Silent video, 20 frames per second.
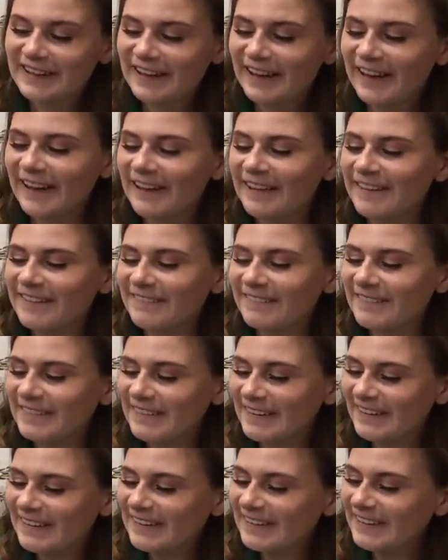Um,
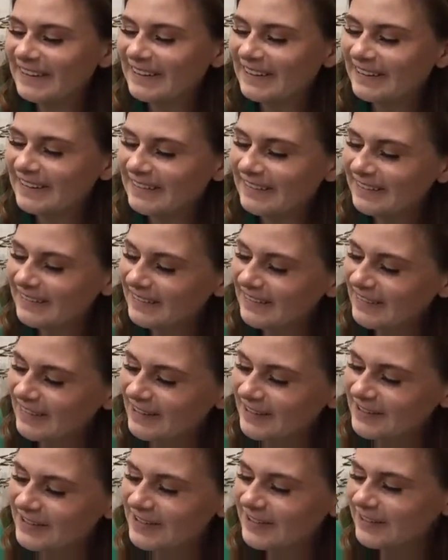
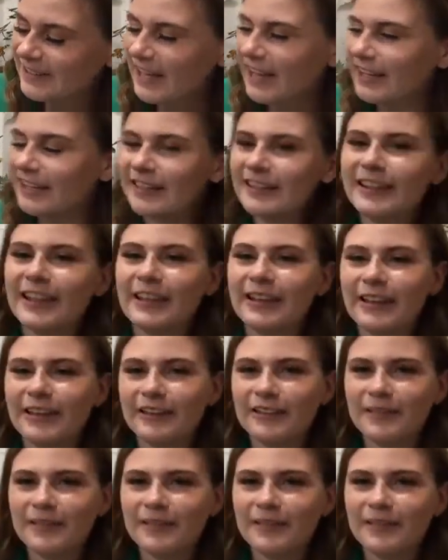they're just kind of like